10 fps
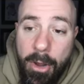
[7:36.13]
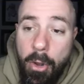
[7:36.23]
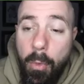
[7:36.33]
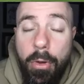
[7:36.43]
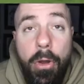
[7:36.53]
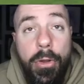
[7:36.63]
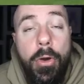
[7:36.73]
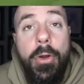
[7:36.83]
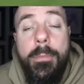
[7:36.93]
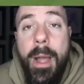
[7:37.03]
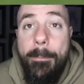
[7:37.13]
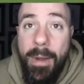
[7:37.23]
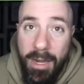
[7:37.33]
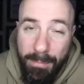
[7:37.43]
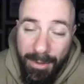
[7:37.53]
We're going to go to my
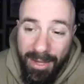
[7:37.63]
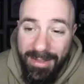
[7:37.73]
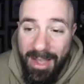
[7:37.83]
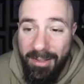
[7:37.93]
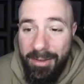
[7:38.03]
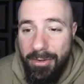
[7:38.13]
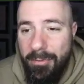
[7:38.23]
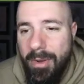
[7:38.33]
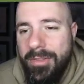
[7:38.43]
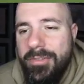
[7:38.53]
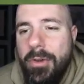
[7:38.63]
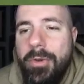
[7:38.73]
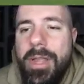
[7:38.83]
money play down here in the red zone,